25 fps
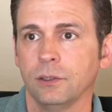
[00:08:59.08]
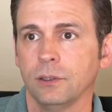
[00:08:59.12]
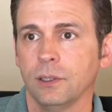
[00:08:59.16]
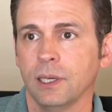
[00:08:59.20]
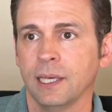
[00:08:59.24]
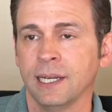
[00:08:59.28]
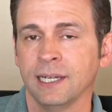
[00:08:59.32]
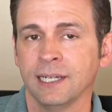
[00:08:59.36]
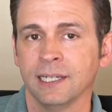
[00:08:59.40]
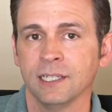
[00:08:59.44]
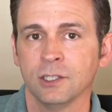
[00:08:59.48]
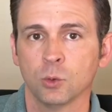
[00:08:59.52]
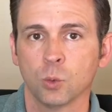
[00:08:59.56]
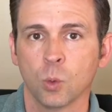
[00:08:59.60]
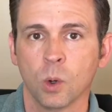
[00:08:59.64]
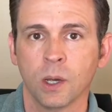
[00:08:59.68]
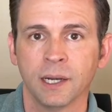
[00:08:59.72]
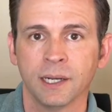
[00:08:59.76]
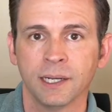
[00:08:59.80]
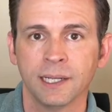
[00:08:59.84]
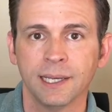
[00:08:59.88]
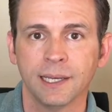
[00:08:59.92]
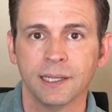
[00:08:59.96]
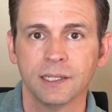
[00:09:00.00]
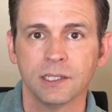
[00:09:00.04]
and it is what
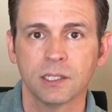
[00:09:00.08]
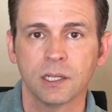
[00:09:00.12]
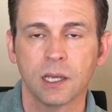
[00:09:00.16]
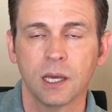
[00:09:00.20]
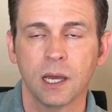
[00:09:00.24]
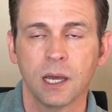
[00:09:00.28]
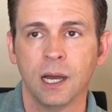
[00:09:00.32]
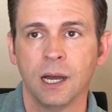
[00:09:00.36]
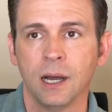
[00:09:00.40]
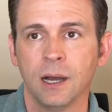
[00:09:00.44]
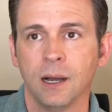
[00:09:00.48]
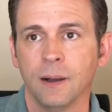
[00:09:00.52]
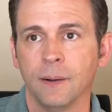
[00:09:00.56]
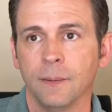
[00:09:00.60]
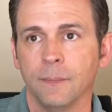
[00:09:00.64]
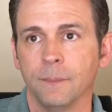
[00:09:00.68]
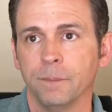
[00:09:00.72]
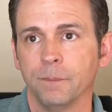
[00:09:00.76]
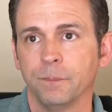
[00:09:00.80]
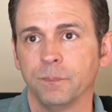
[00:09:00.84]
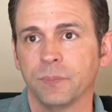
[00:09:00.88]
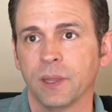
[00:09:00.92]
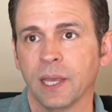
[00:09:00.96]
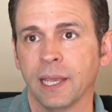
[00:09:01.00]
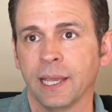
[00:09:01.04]
it is.
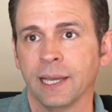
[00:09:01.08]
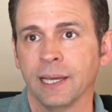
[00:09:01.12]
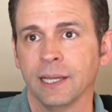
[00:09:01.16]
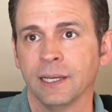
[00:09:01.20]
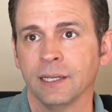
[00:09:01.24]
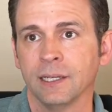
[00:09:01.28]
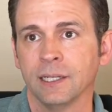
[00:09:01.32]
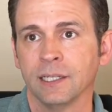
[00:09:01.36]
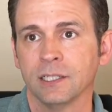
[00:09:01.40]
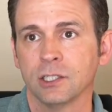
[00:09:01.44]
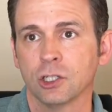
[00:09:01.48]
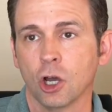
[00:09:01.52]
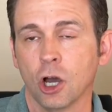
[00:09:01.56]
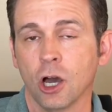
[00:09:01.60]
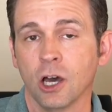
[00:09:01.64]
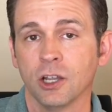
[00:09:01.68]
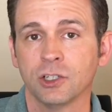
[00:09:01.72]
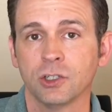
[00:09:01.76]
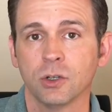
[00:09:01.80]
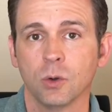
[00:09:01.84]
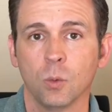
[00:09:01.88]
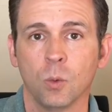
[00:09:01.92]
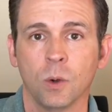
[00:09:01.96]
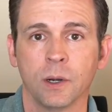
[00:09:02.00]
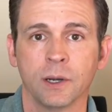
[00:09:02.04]
And it's
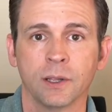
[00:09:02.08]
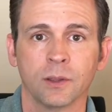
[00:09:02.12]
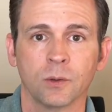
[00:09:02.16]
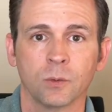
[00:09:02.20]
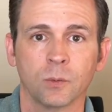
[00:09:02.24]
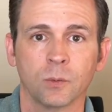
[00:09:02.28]
also one of the